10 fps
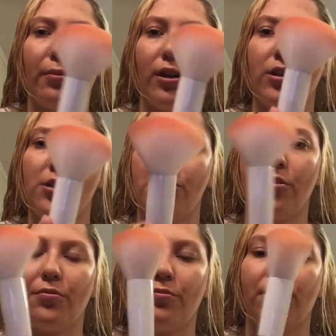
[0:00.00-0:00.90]
brush.
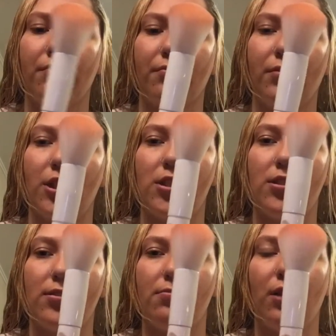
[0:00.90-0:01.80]
This
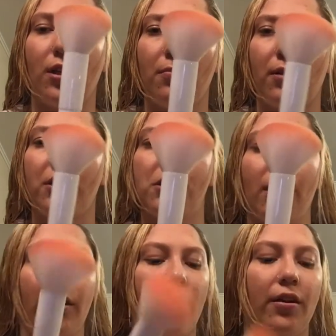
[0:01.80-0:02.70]
is one of the brushes
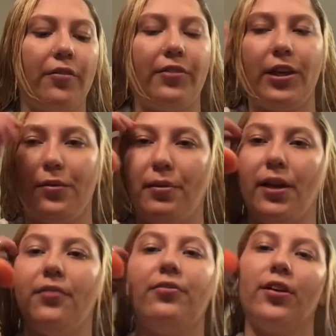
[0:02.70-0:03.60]
I got off
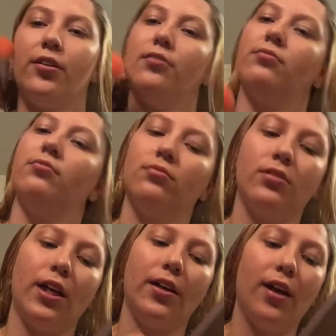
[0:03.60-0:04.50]
eBay for
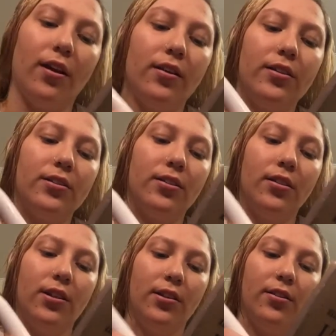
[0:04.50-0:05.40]
$10.
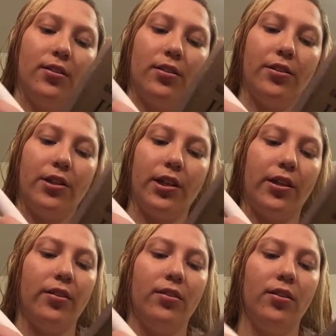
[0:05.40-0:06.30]
You
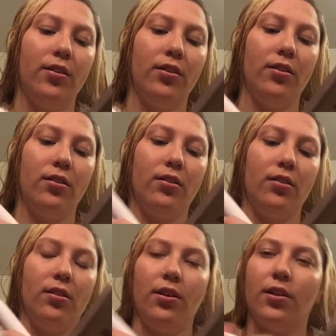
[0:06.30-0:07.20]
get,
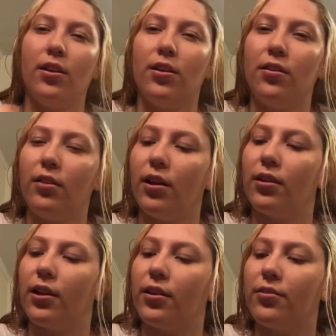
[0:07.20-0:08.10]
I think you get
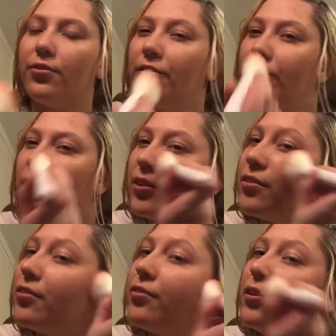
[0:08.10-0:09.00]
like
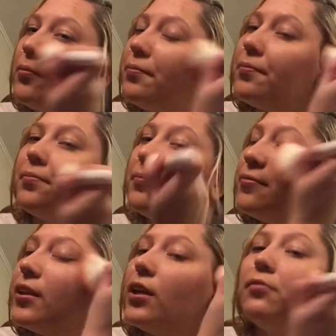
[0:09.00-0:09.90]
52 of them.
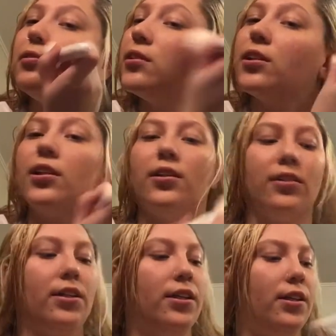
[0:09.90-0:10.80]
And I'm just going to
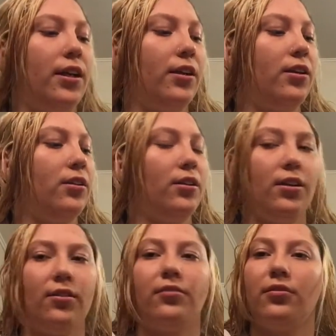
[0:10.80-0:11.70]
take that
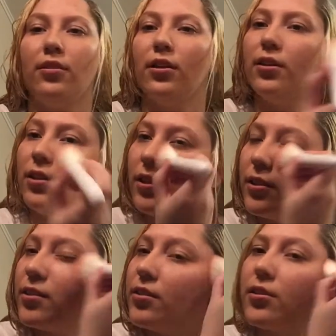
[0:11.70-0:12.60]
color
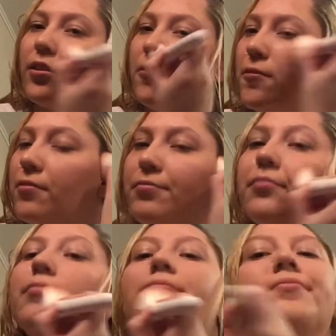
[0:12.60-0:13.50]
and just go
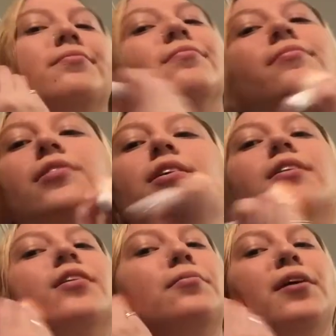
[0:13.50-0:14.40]

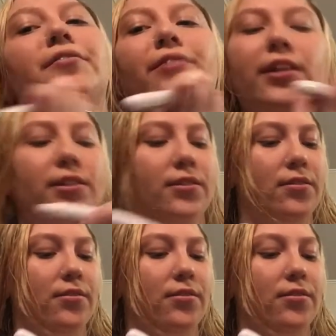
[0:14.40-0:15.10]
along my face